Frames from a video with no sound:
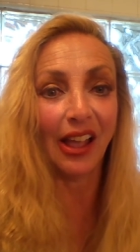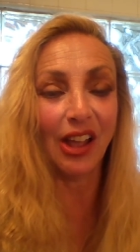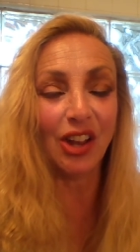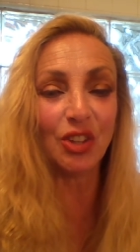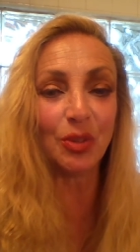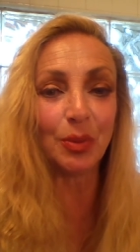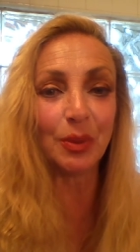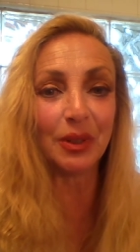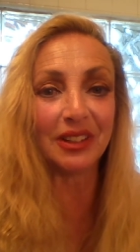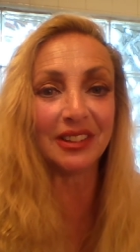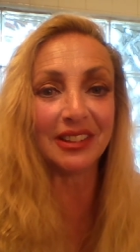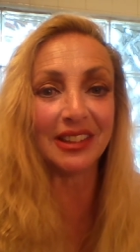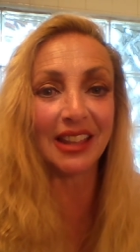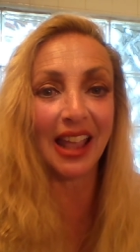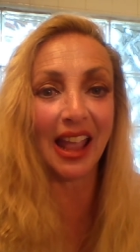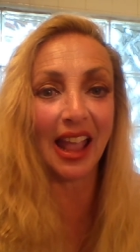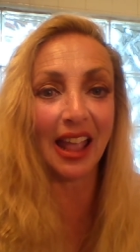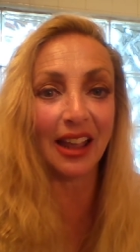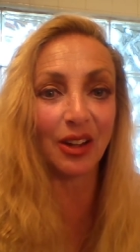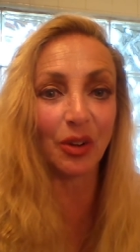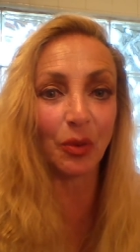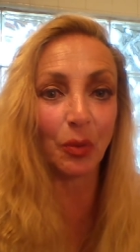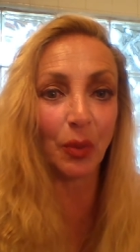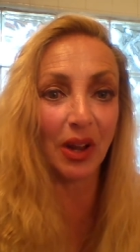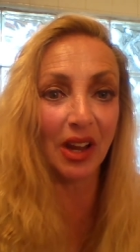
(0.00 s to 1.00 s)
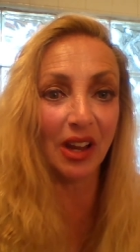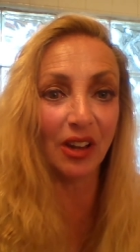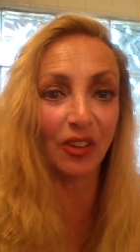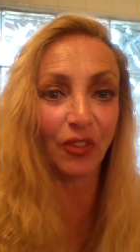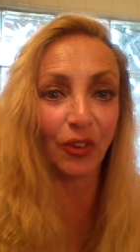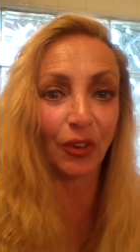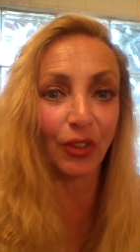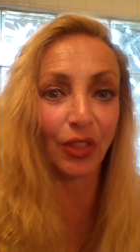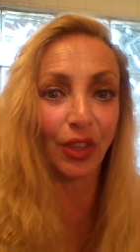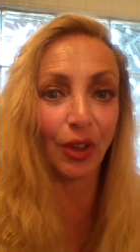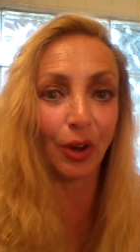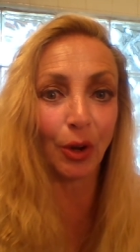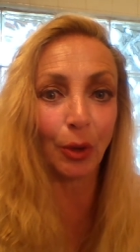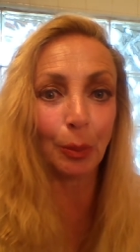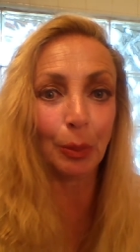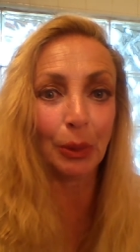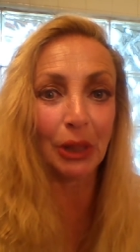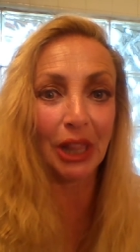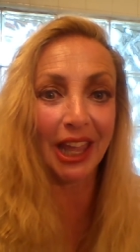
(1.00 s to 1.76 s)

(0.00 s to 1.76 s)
And it's because they had to wait for their